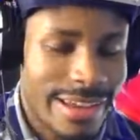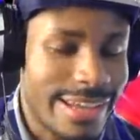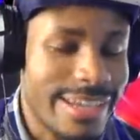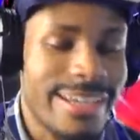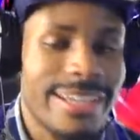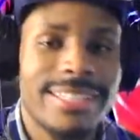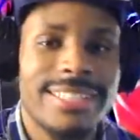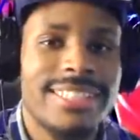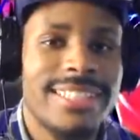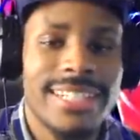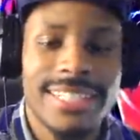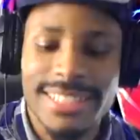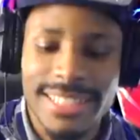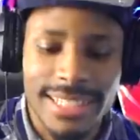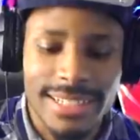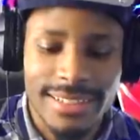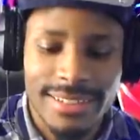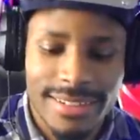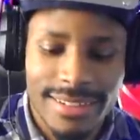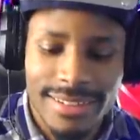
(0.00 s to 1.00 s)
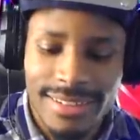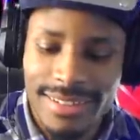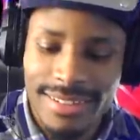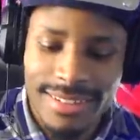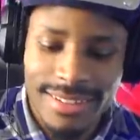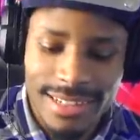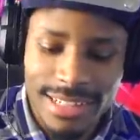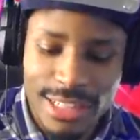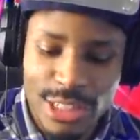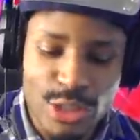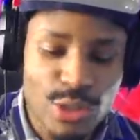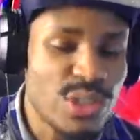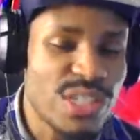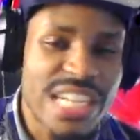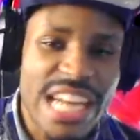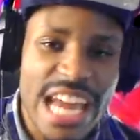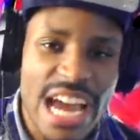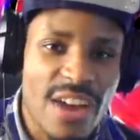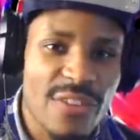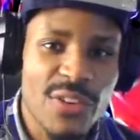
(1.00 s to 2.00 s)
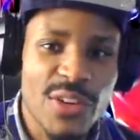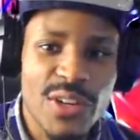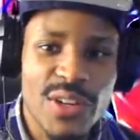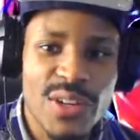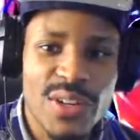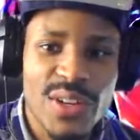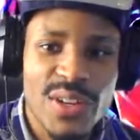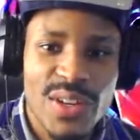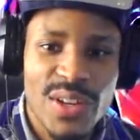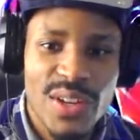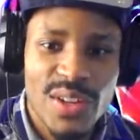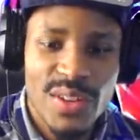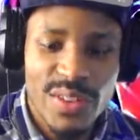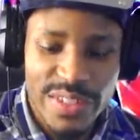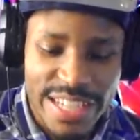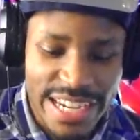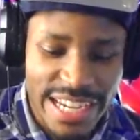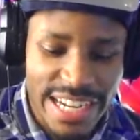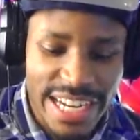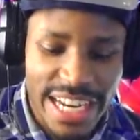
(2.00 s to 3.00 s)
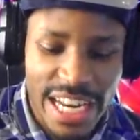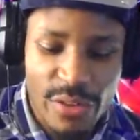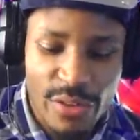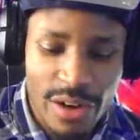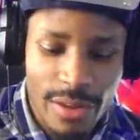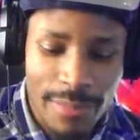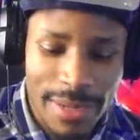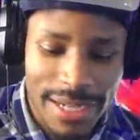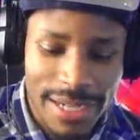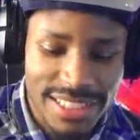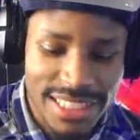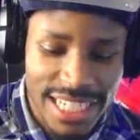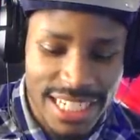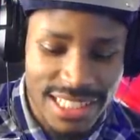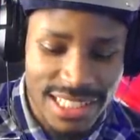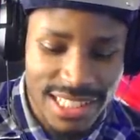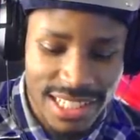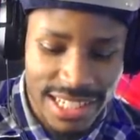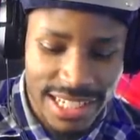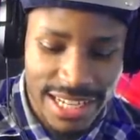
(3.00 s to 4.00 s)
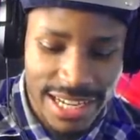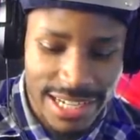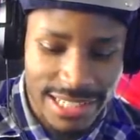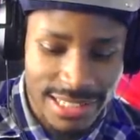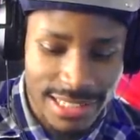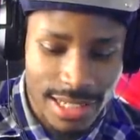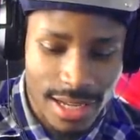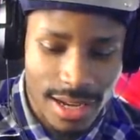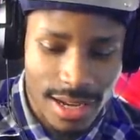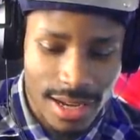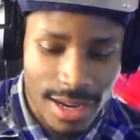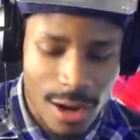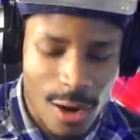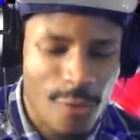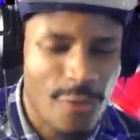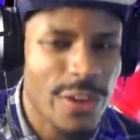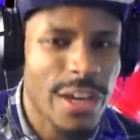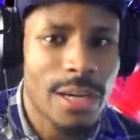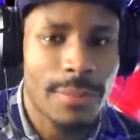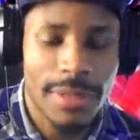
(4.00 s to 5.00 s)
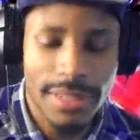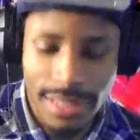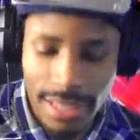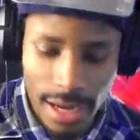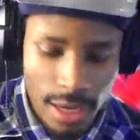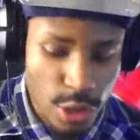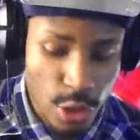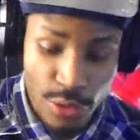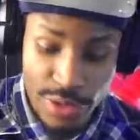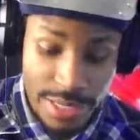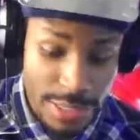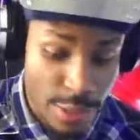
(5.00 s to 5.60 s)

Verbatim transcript: EX Chi-Chi. You never get anywhere by chasing EX. Oh, I oh, forgot about that. Yo,